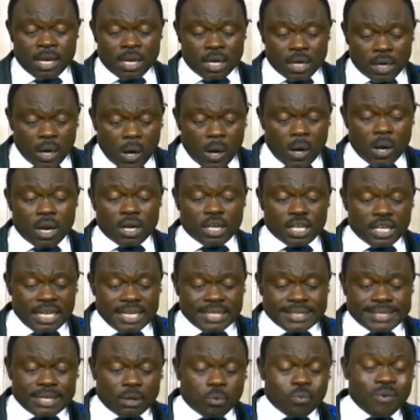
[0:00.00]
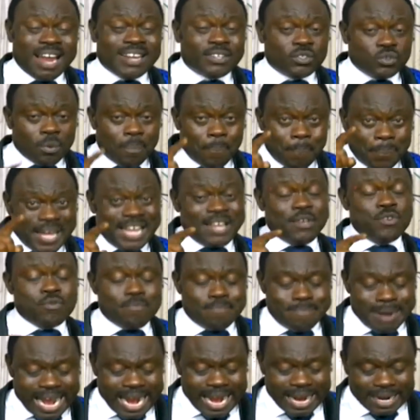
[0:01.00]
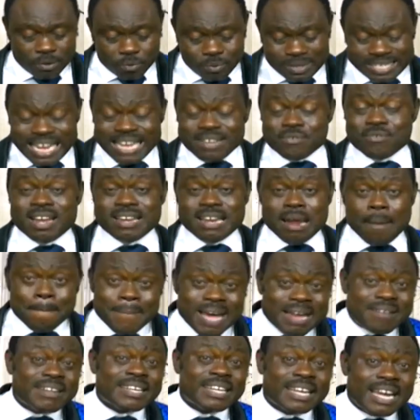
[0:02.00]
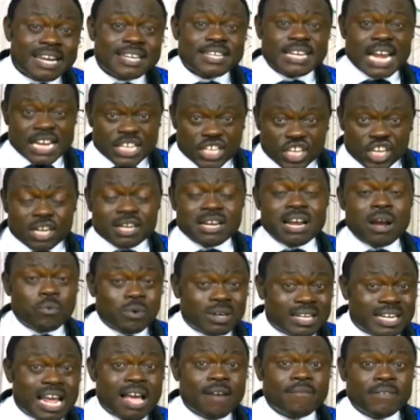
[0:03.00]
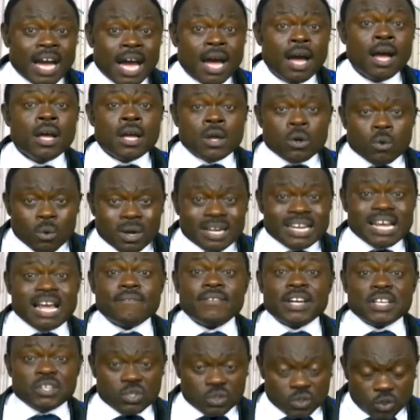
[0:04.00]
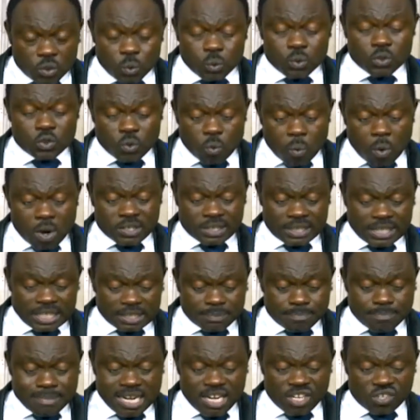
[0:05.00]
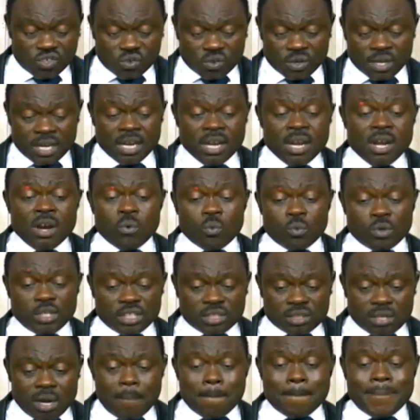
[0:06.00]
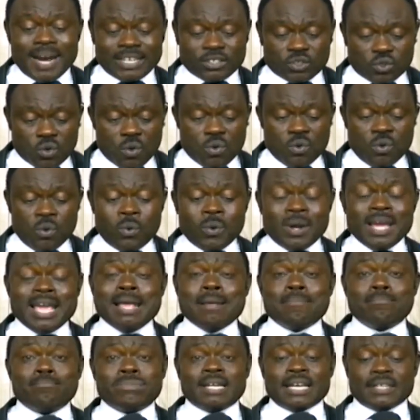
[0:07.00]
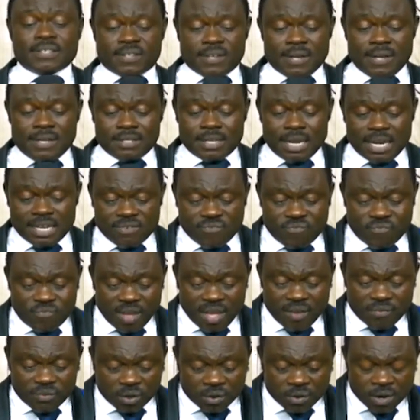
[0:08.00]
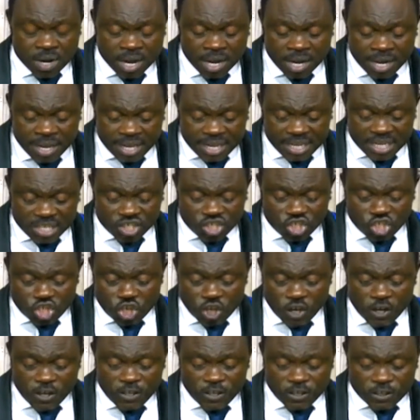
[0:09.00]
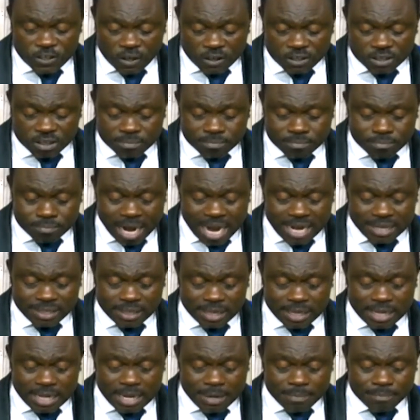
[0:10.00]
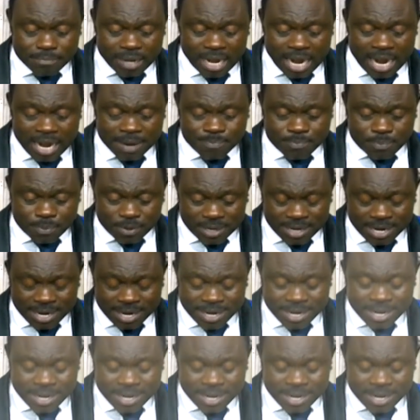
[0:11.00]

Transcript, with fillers: God is the one to pay you back. Whether you're in America, in Nigeria, whatever, whatever you do towards this ministry will turn back to you in blessings and in favor. In Jesus' mighty name, I pray.